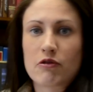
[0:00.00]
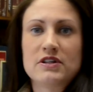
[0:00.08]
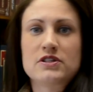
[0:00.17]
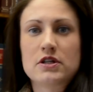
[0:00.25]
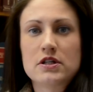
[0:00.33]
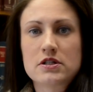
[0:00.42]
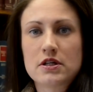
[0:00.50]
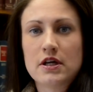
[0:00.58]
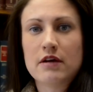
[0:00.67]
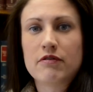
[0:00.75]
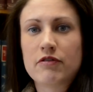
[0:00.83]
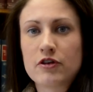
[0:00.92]
instance,
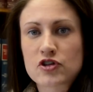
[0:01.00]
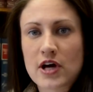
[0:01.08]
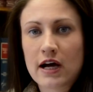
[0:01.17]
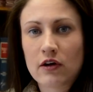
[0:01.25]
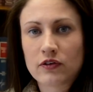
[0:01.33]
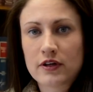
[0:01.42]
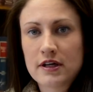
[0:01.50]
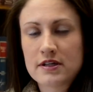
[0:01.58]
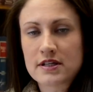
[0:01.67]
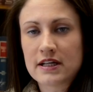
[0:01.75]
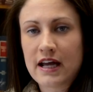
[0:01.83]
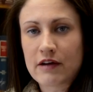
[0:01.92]
if the child
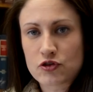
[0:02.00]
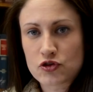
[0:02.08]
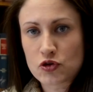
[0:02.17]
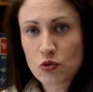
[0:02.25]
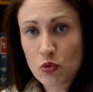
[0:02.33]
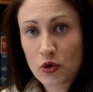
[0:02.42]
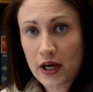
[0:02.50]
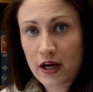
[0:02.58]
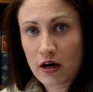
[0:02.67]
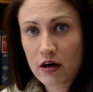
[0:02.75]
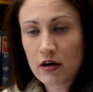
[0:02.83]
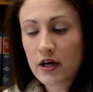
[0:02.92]
is in after-school
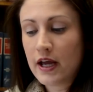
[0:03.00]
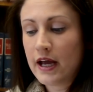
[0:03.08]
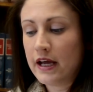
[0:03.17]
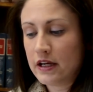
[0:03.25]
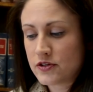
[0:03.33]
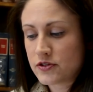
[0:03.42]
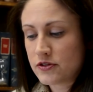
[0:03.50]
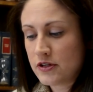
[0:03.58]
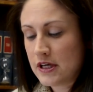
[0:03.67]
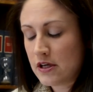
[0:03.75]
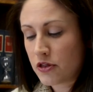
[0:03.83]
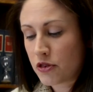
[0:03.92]
care and it's
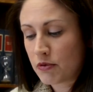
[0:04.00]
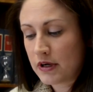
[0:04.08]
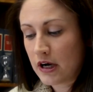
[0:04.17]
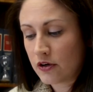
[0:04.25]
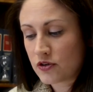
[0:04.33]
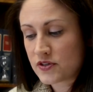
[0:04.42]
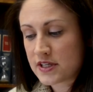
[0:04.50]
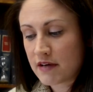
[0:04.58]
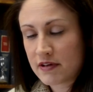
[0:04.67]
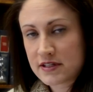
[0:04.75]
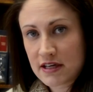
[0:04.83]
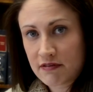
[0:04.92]
the
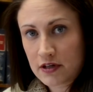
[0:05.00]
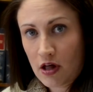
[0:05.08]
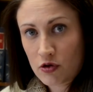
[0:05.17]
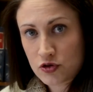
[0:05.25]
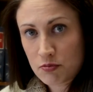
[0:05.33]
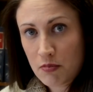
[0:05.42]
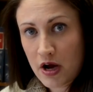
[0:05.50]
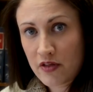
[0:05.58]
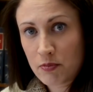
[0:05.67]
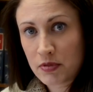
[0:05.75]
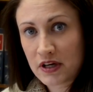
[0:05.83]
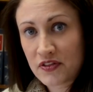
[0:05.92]
$377 a
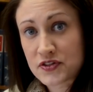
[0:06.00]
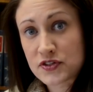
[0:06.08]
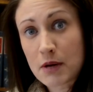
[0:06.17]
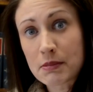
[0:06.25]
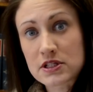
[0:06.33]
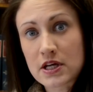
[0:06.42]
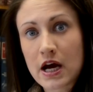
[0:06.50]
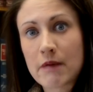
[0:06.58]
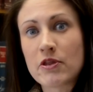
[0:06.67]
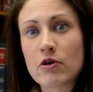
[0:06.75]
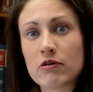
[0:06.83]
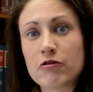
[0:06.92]
month, but in the summertime they're in